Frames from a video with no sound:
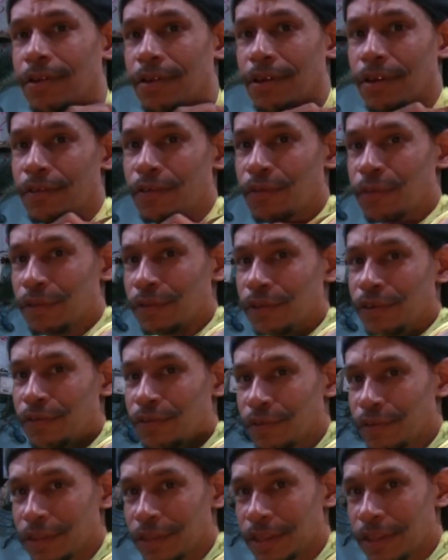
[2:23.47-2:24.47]
I truly,
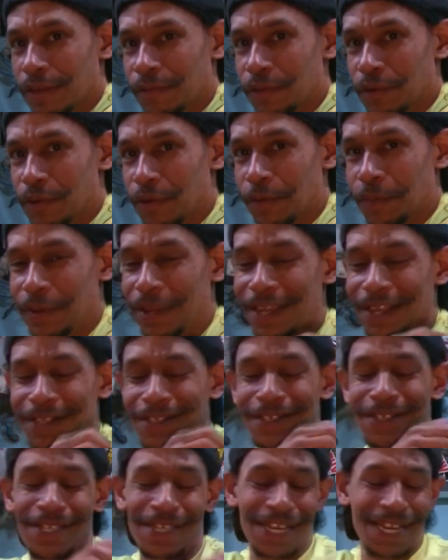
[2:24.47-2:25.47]
truly love
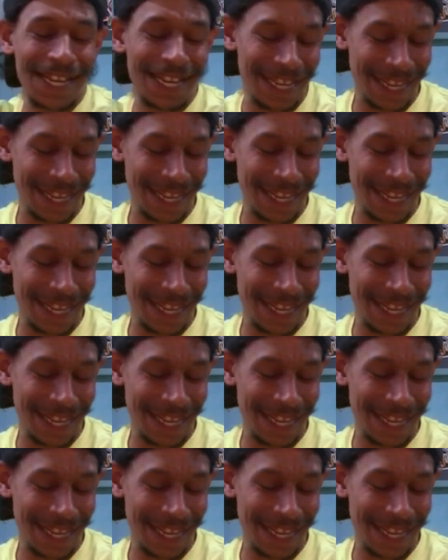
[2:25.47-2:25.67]
scorpions.